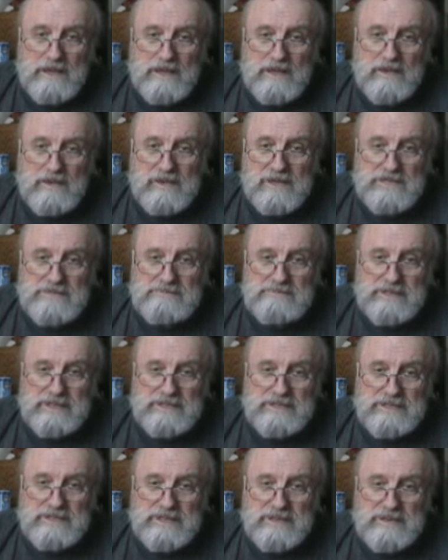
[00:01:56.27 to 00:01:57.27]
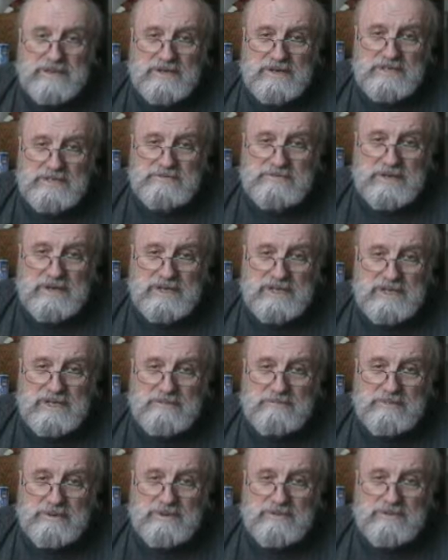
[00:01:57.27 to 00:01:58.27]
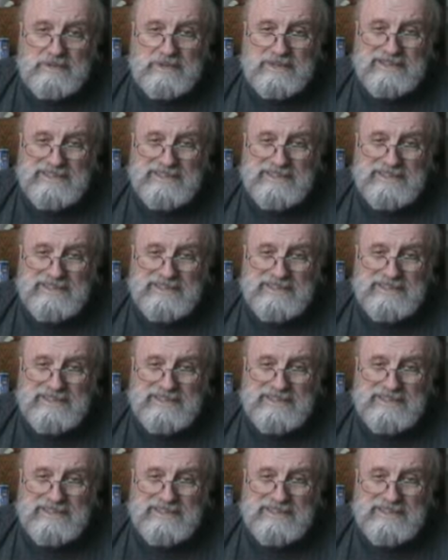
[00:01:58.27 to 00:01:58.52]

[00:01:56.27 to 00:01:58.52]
U.S. military is finally moving